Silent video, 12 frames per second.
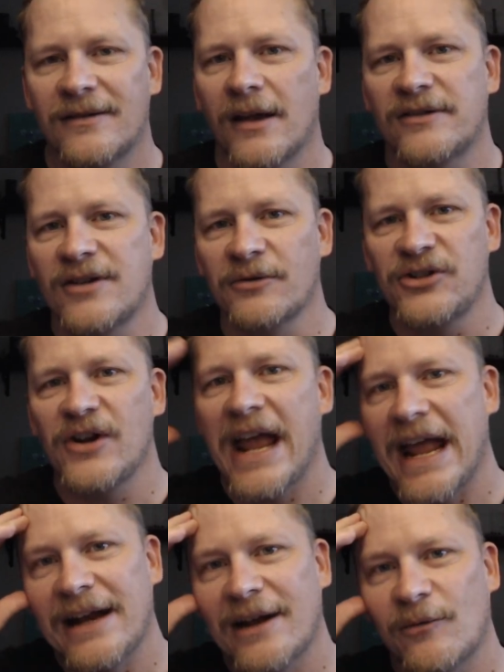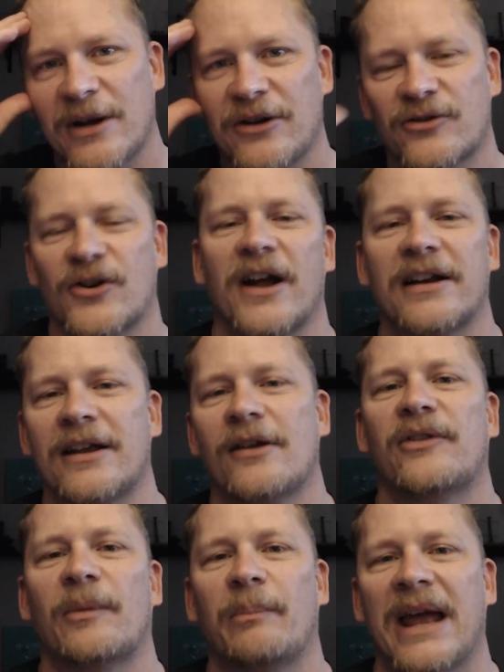Don't you hate it when you're trying to
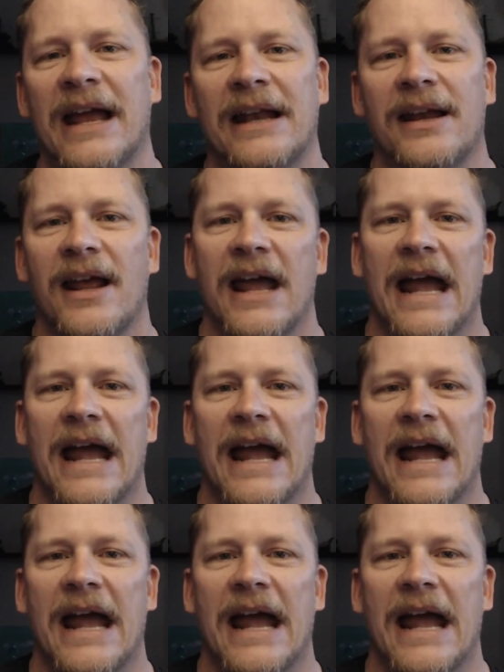use a pen